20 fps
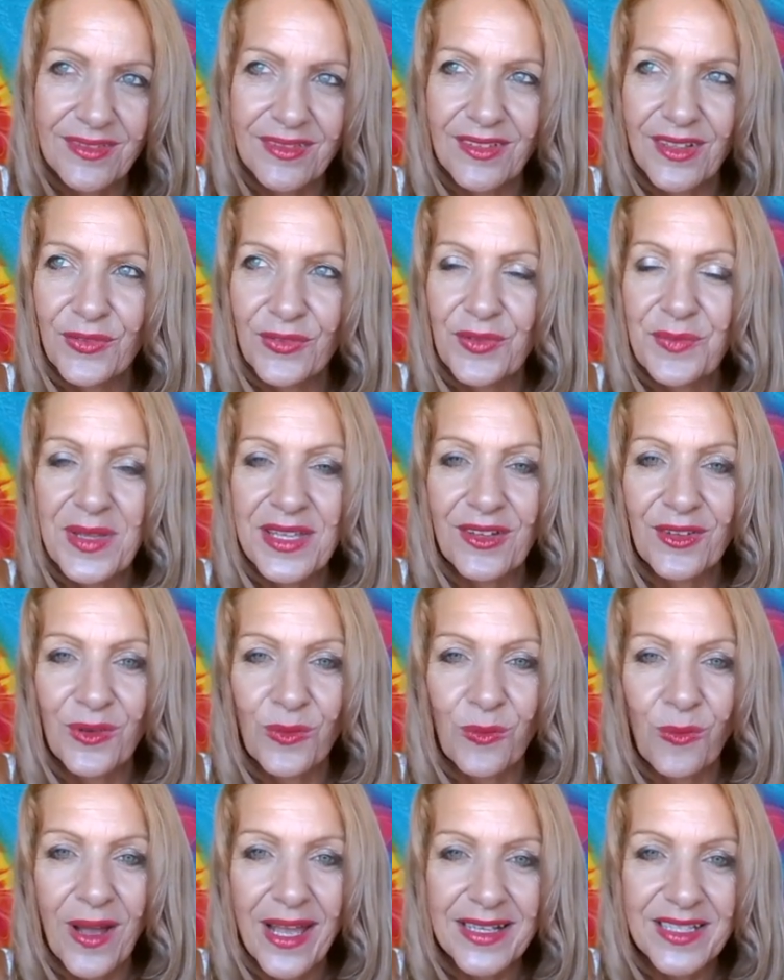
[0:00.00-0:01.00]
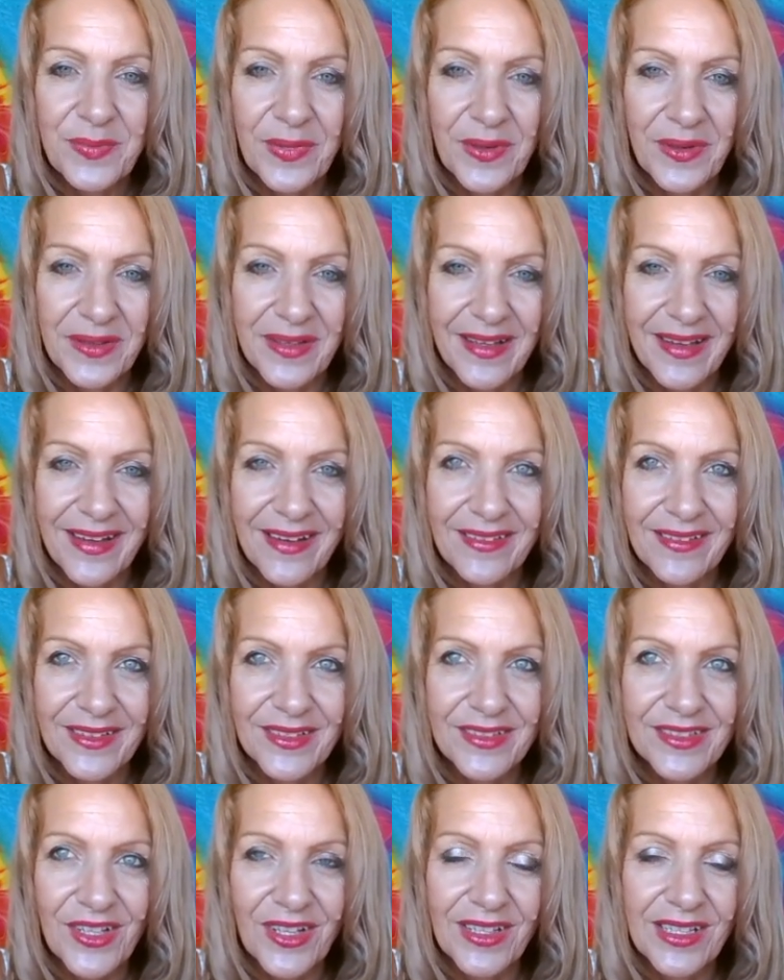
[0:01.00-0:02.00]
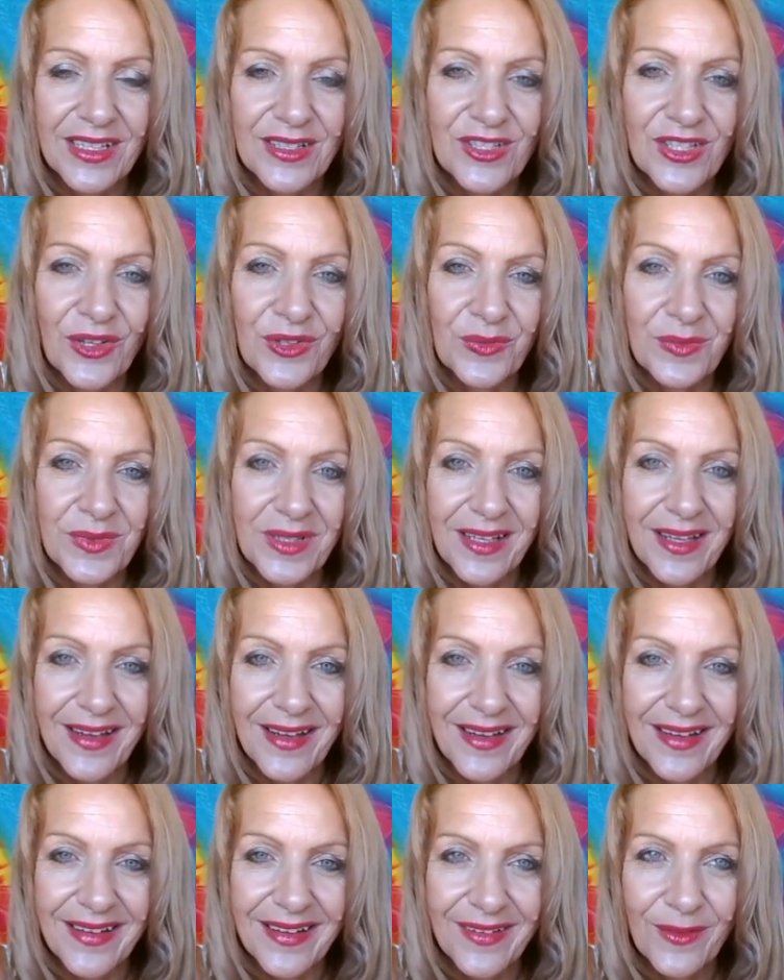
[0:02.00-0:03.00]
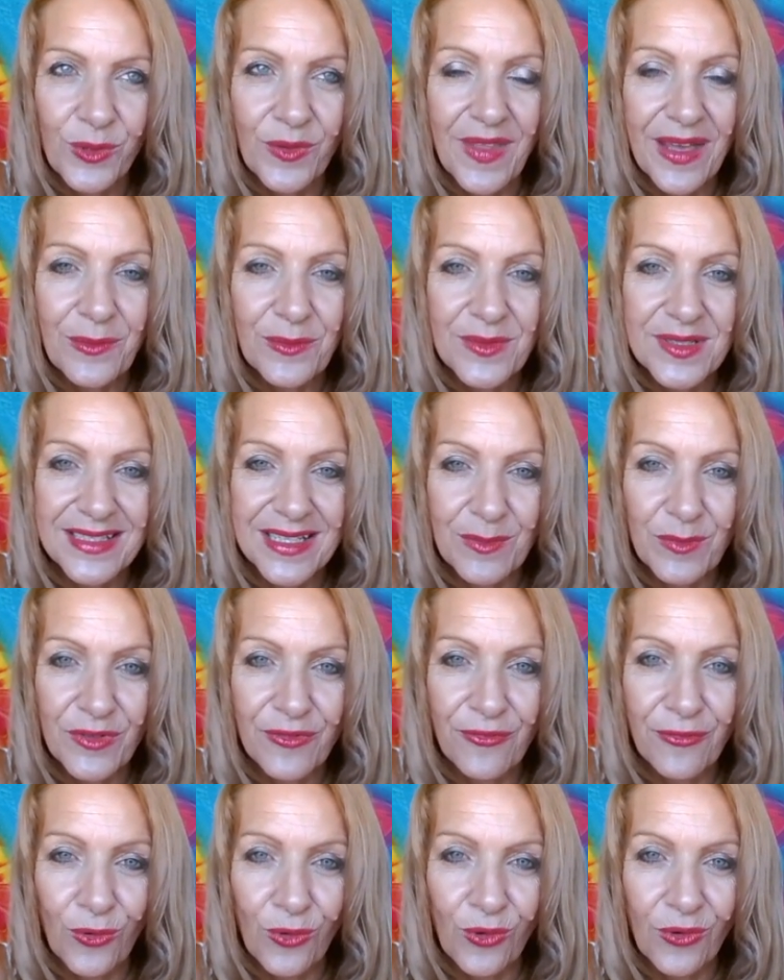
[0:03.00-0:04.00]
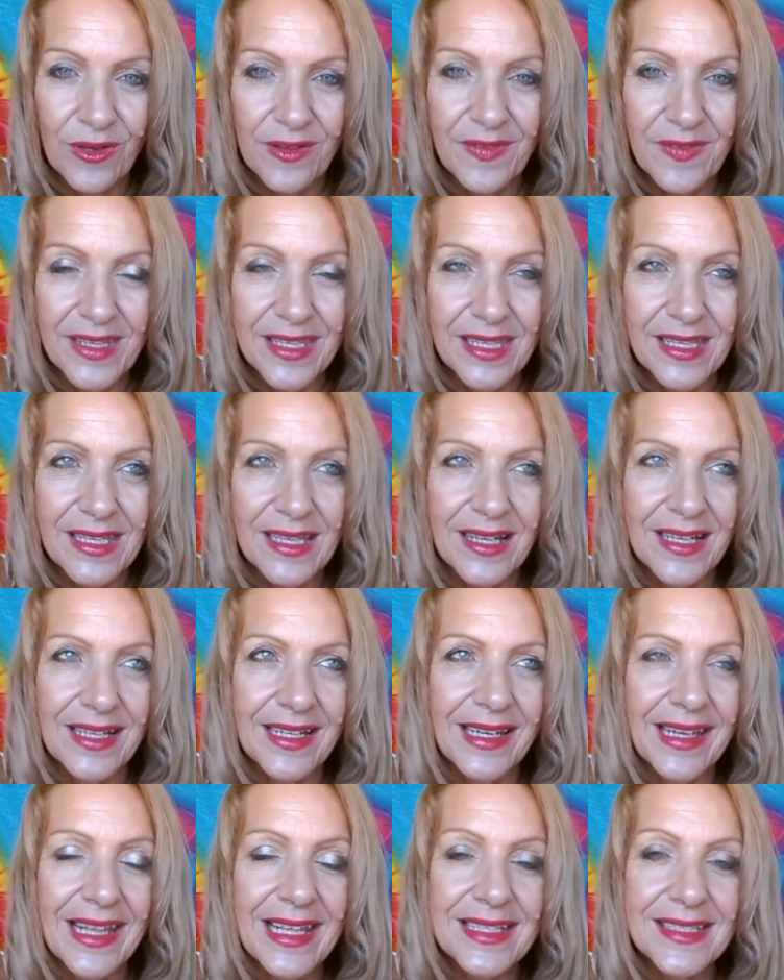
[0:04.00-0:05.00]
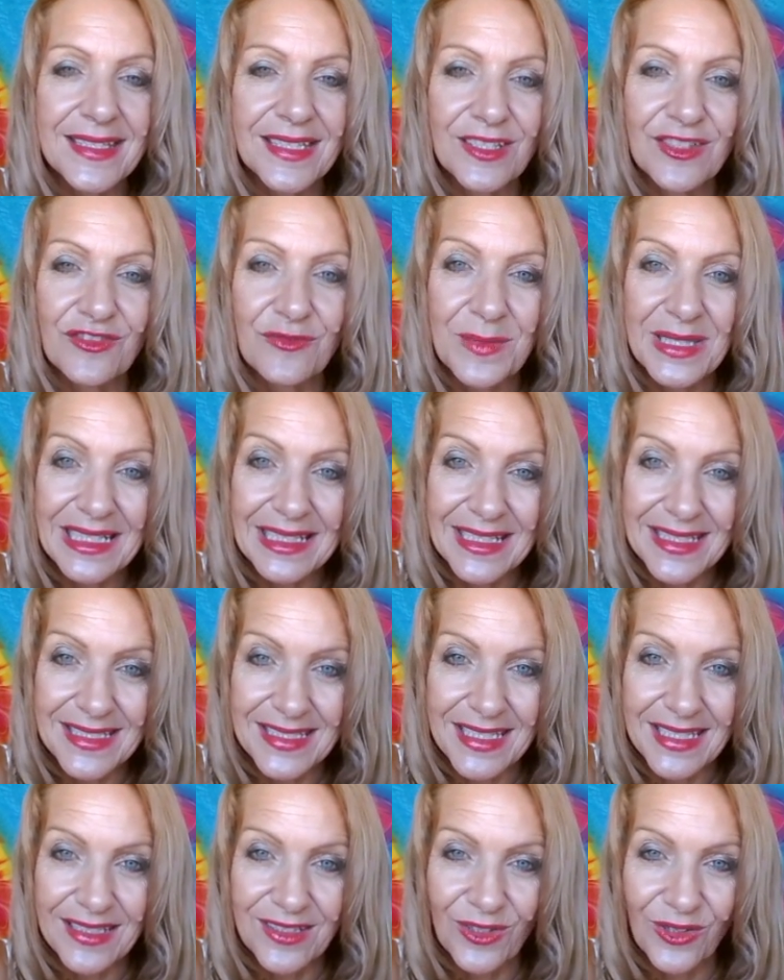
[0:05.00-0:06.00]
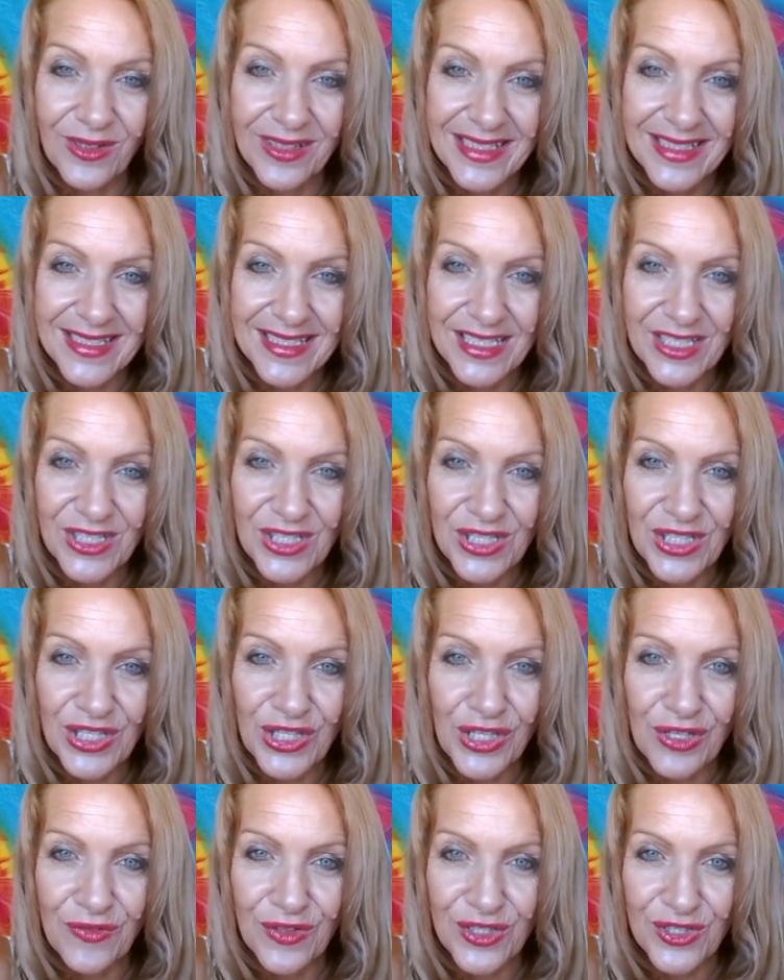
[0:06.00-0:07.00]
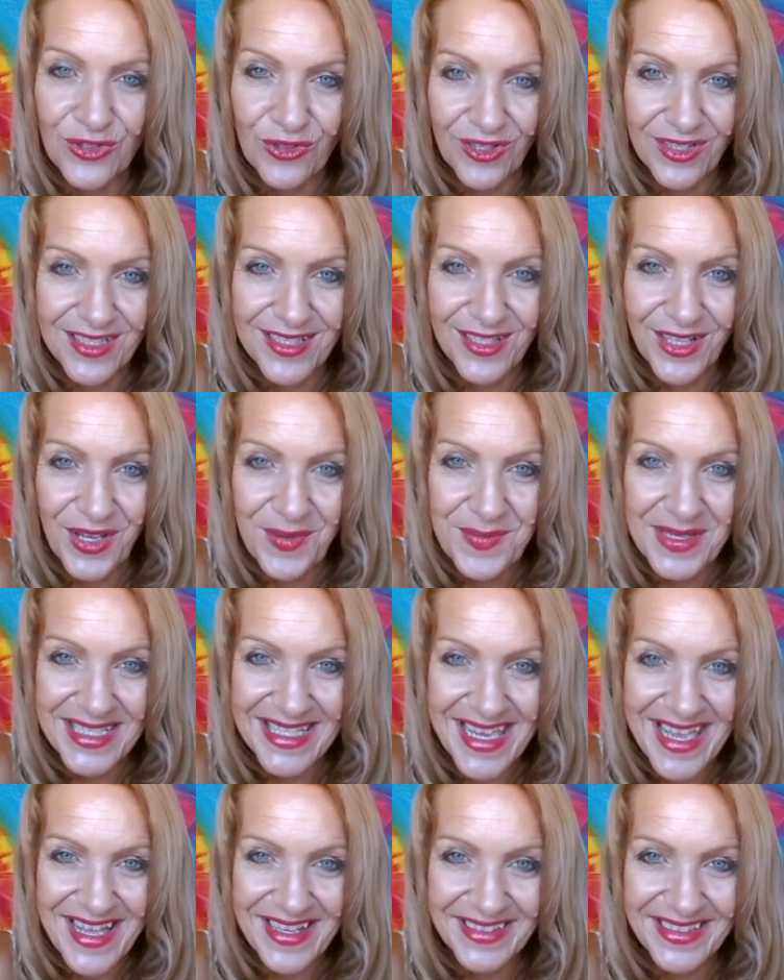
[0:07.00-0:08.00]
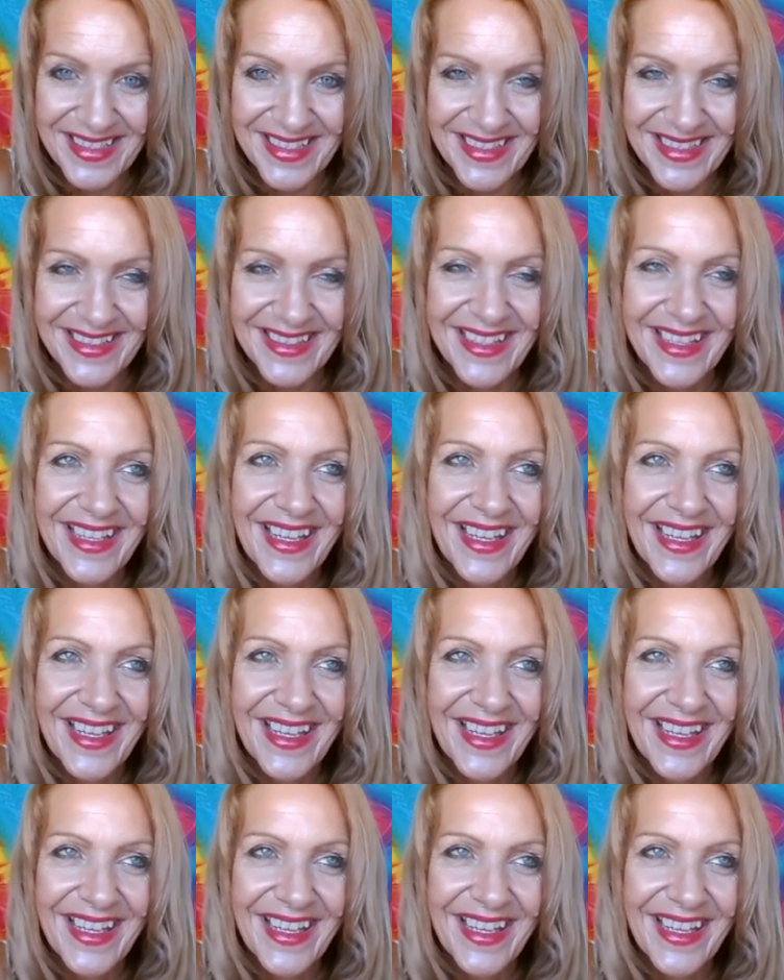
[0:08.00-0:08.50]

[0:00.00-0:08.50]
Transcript: like for me, I got waxed by a car and totally totaled my car. Well, that was number four in the uh, lesson of me listening, not listening to the universe trying to slow me down. Yeah.